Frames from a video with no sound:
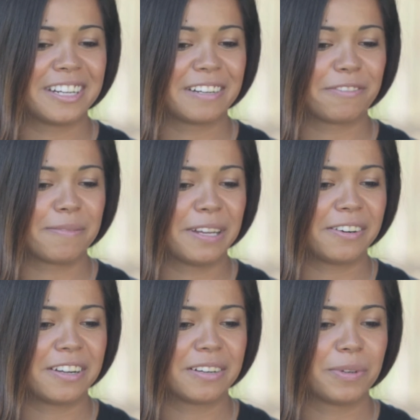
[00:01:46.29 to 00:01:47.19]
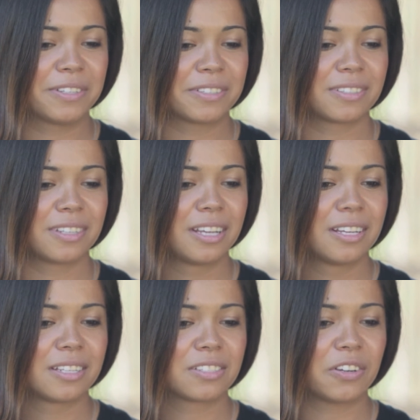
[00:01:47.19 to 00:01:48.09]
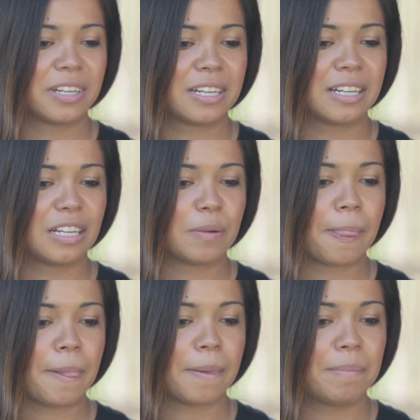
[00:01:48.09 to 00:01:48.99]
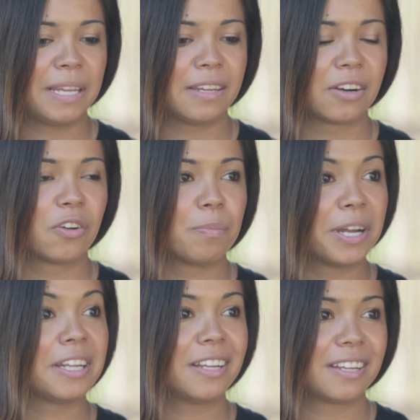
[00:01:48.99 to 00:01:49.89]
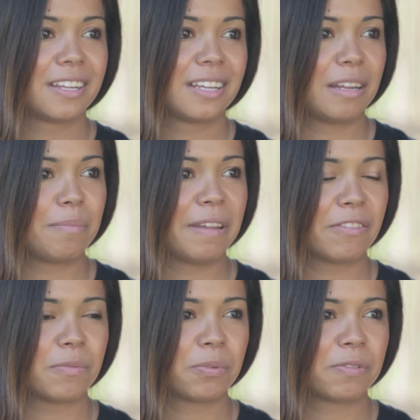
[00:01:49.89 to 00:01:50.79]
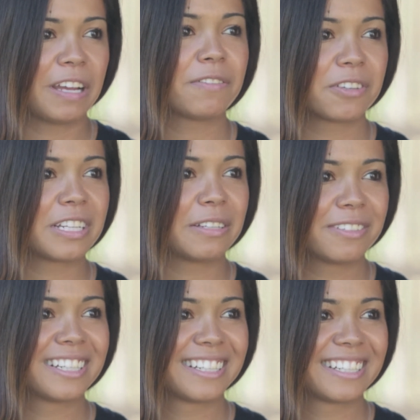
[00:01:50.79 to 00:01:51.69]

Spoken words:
And from there on, we just started making our own money and be able to provide for ourselves.